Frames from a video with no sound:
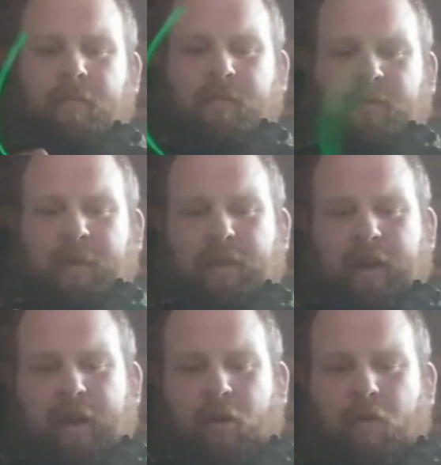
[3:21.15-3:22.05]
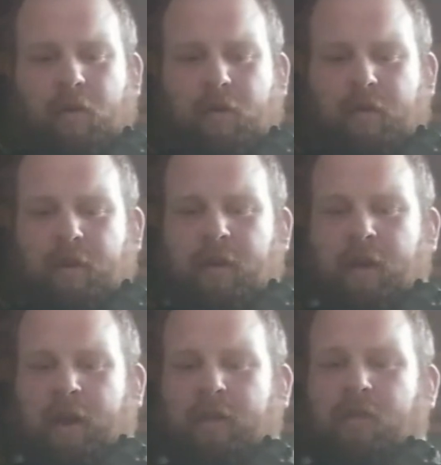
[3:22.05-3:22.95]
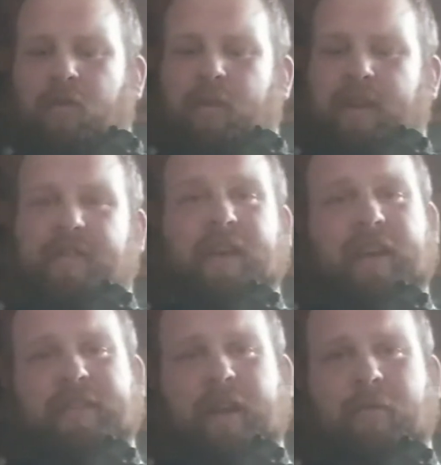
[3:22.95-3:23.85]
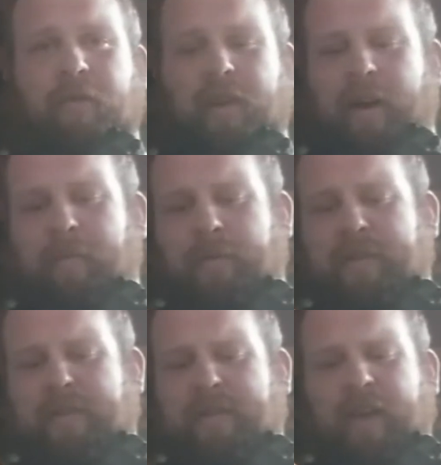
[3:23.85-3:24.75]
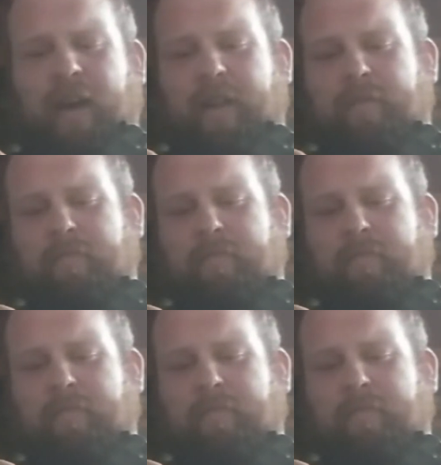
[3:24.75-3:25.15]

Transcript: Spin the head over and do the exact same on the opposite side.